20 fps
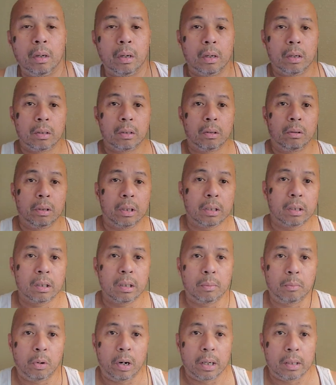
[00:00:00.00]
So let's
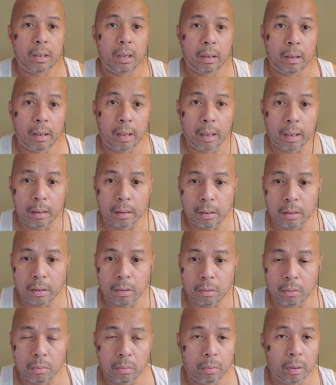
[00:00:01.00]
summarize that again.
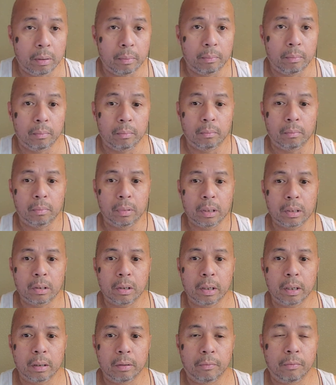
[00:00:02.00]
So let's
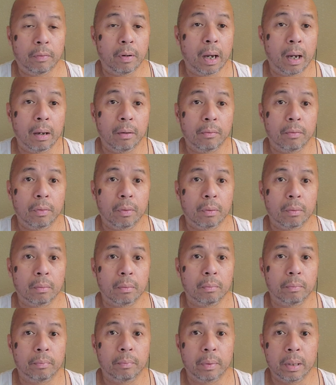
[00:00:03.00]
look at the 5
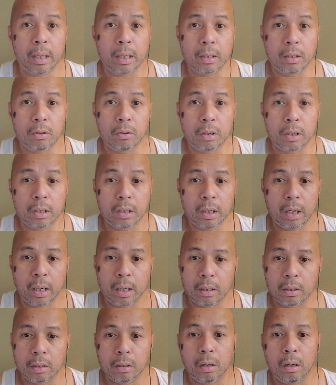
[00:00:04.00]
things you could
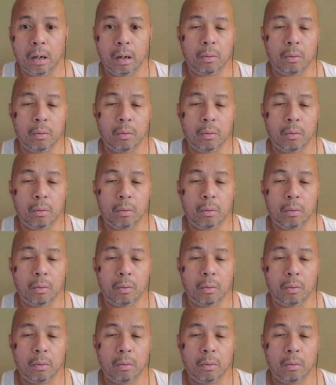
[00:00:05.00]
change.